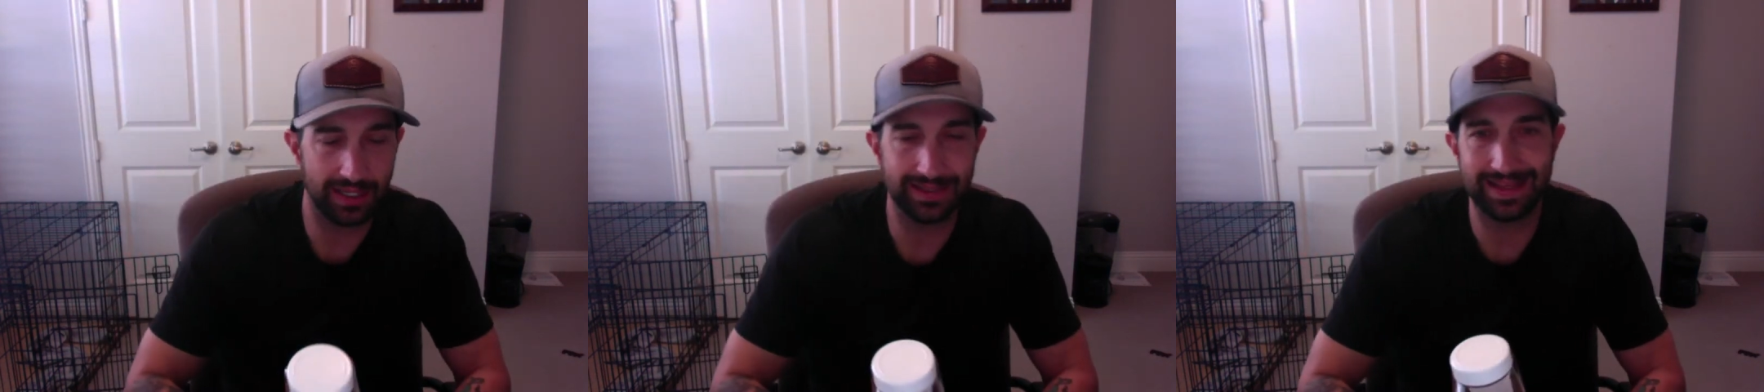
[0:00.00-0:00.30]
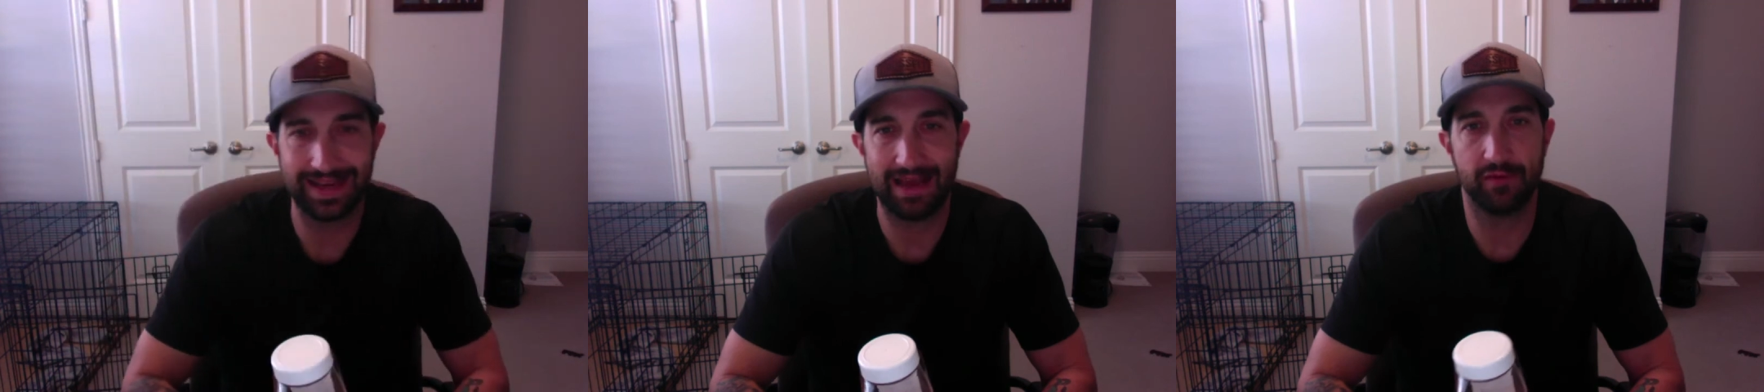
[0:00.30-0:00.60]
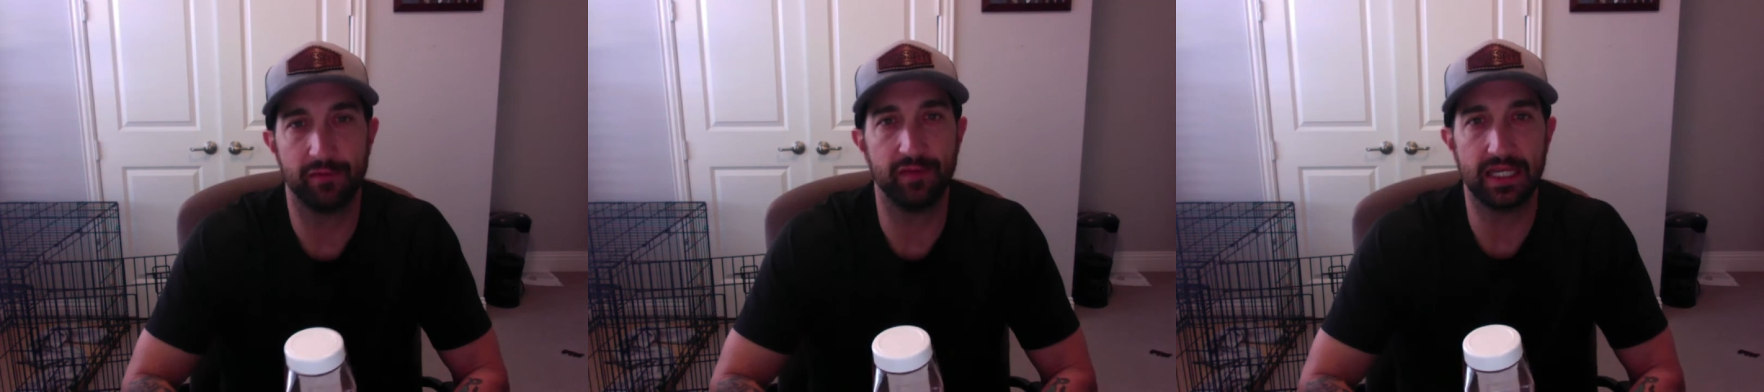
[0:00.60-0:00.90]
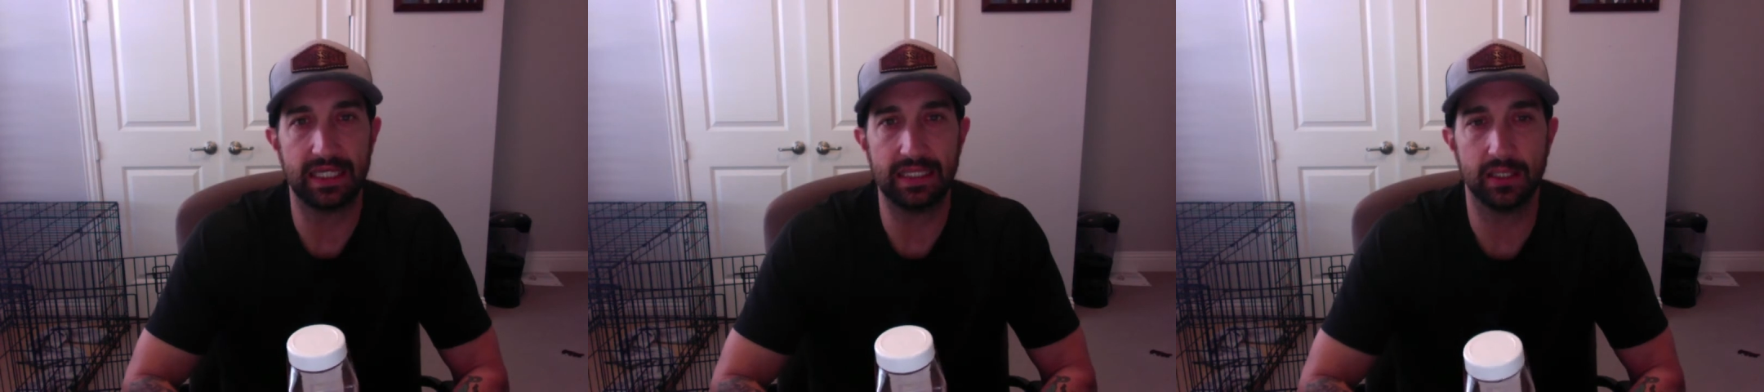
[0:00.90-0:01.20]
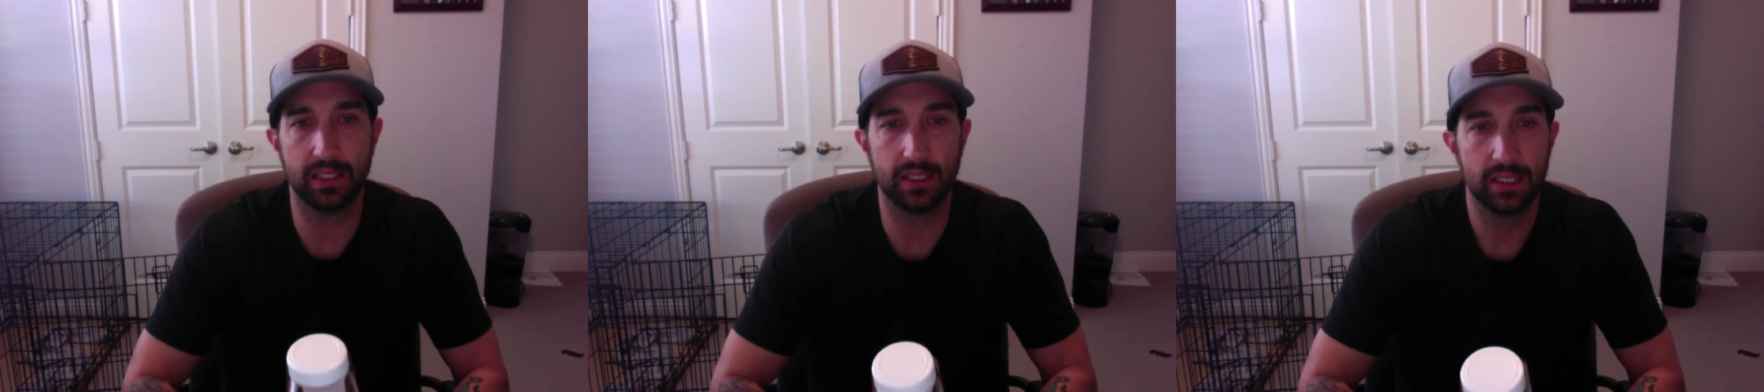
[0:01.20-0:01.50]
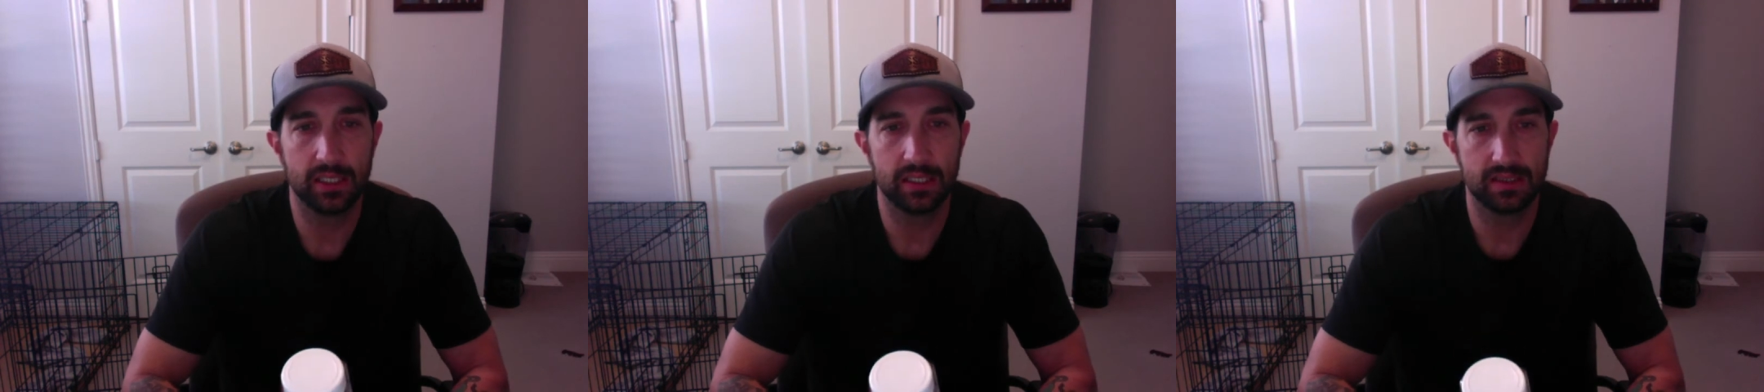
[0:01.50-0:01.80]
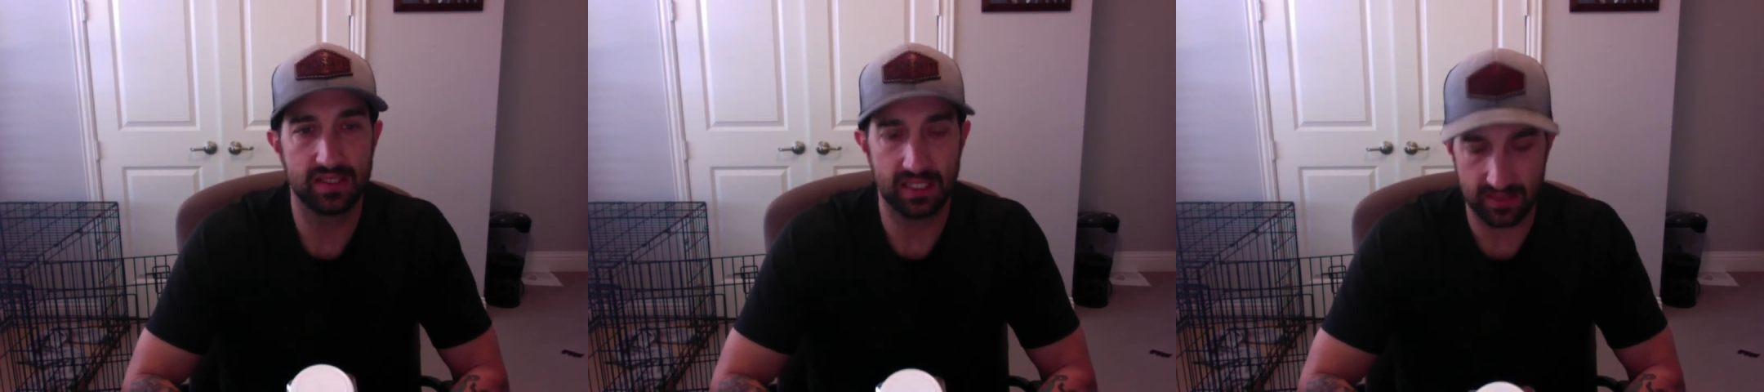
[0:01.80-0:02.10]
and then they have a fajita
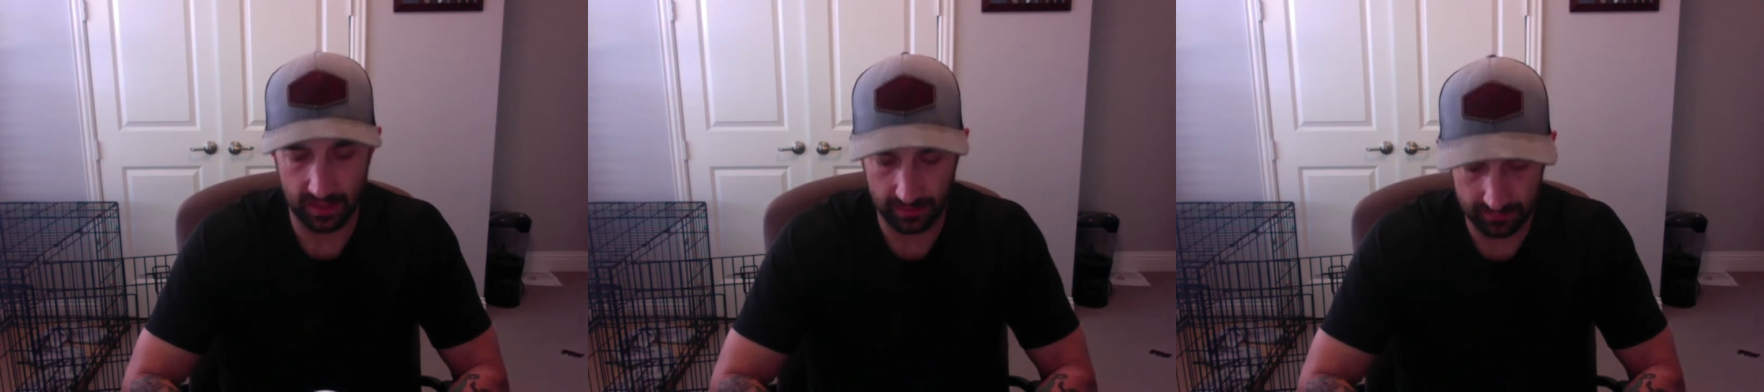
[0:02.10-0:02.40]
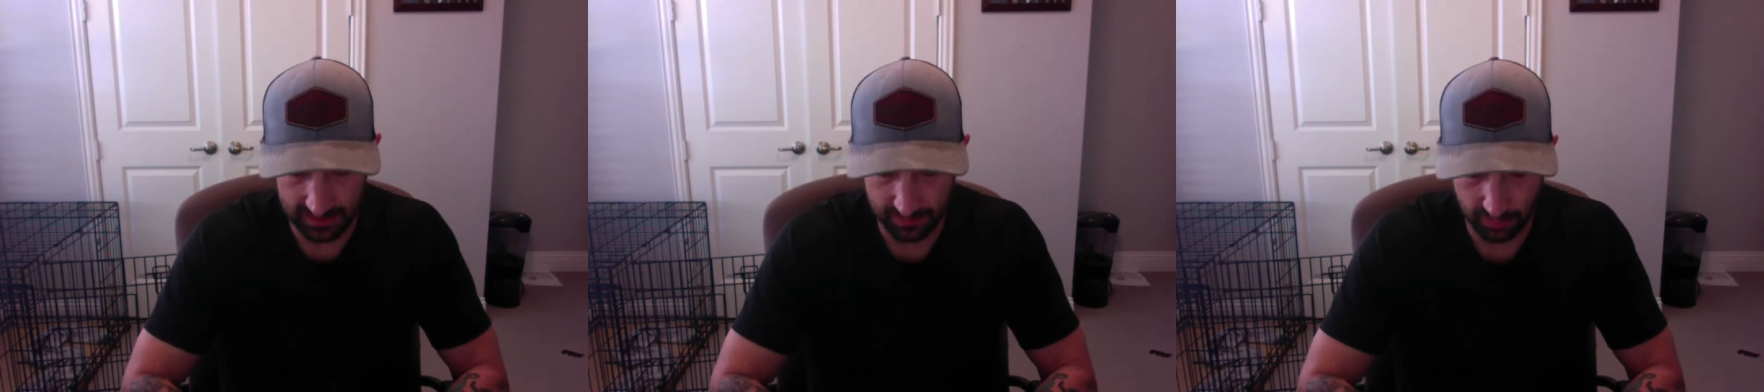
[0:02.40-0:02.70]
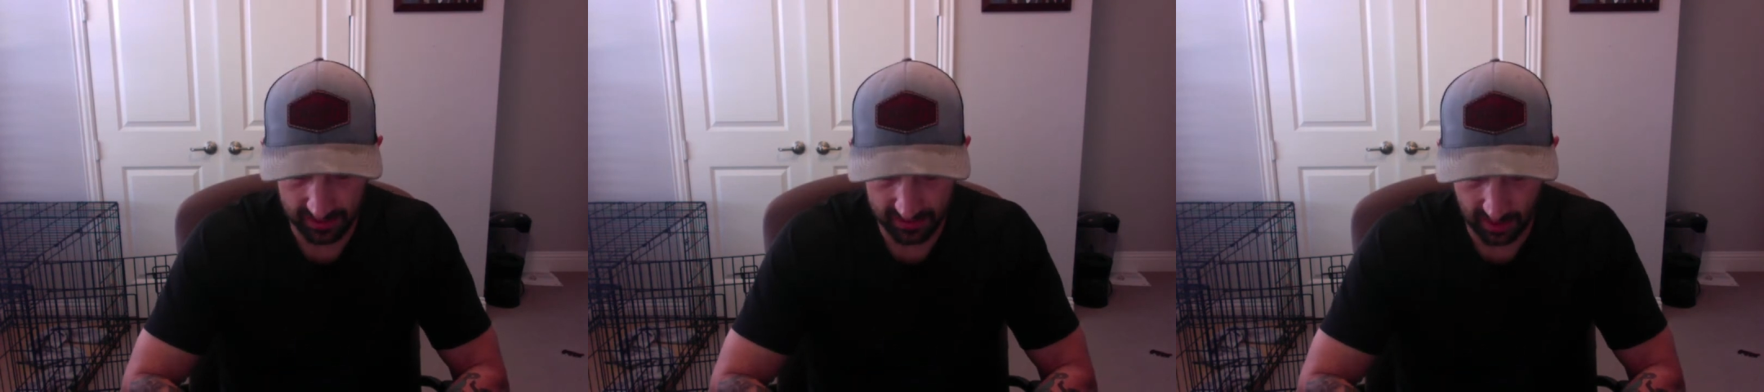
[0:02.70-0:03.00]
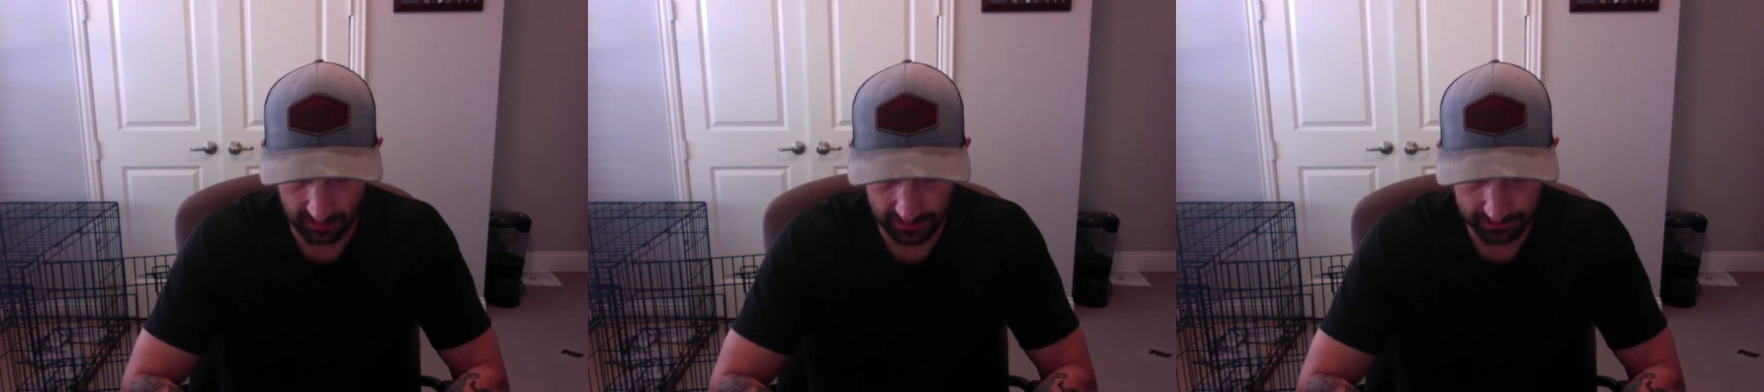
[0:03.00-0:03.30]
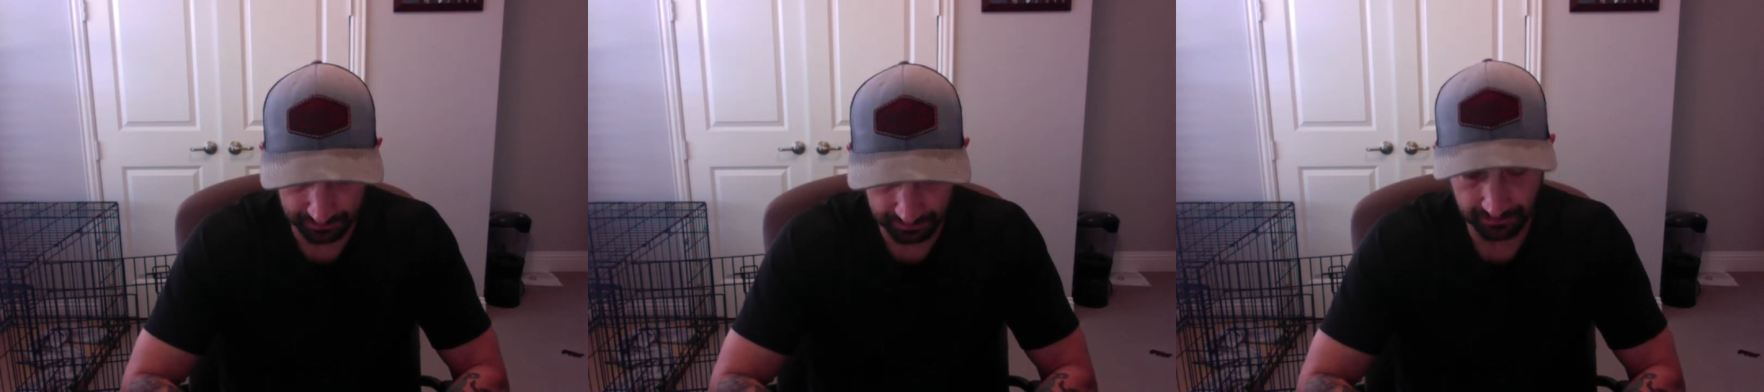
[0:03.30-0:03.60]
seasoning that's pretty solid.